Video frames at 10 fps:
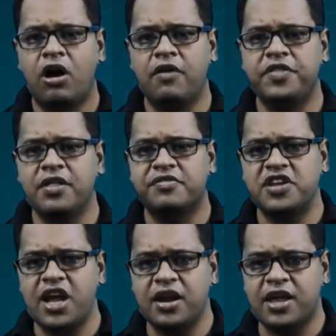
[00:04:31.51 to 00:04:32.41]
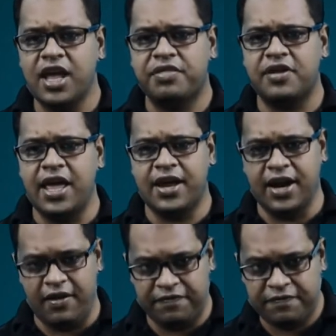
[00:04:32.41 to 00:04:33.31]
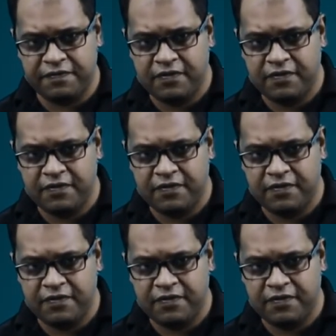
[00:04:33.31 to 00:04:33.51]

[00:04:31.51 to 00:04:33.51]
of the staircase-like graph.